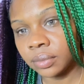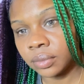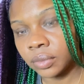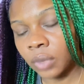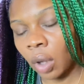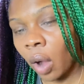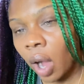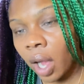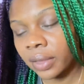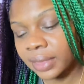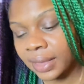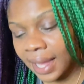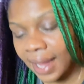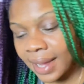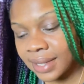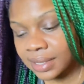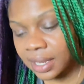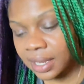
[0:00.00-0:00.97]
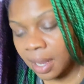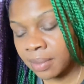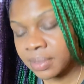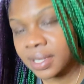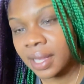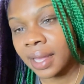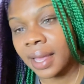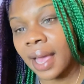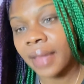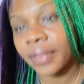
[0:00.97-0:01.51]
All things come
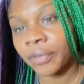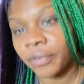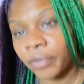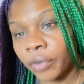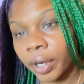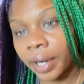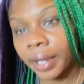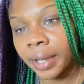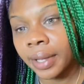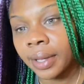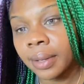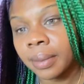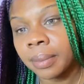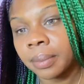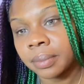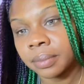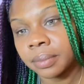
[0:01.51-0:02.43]
together for him.